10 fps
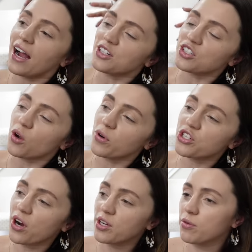I just always
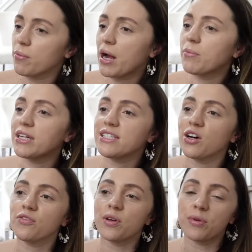try to remind
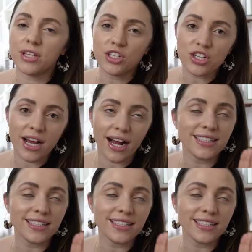myself that with each day,